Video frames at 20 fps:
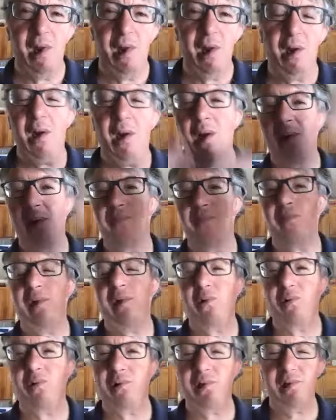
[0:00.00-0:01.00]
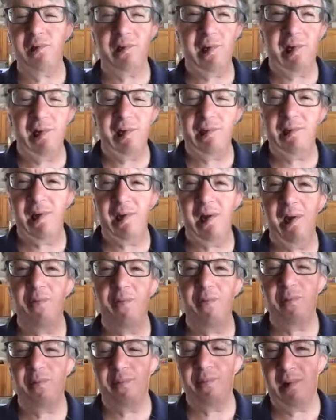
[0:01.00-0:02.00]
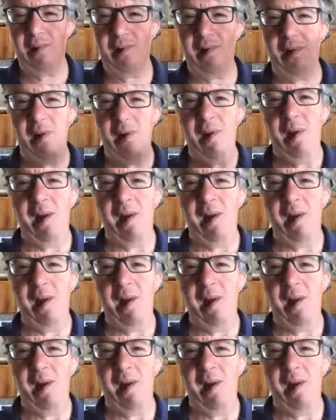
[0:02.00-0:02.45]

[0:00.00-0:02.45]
Live video just hits everybody,